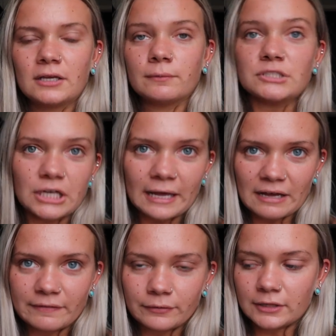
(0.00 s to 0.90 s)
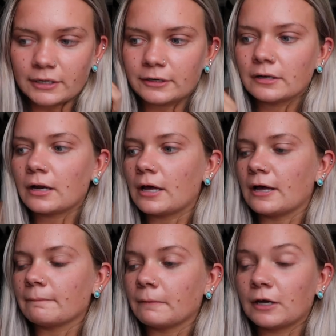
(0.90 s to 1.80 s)
which I have out there,
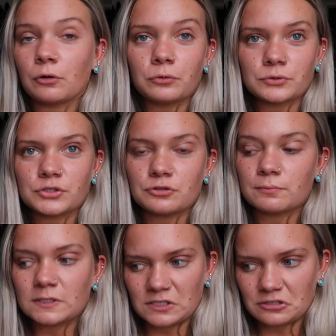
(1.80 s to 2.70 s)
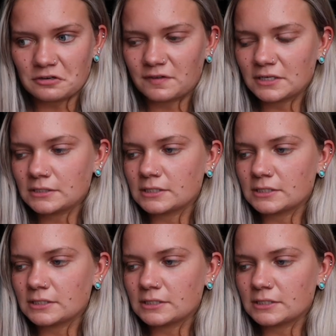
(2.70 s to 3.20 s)
um, like a whole scoop is a serving.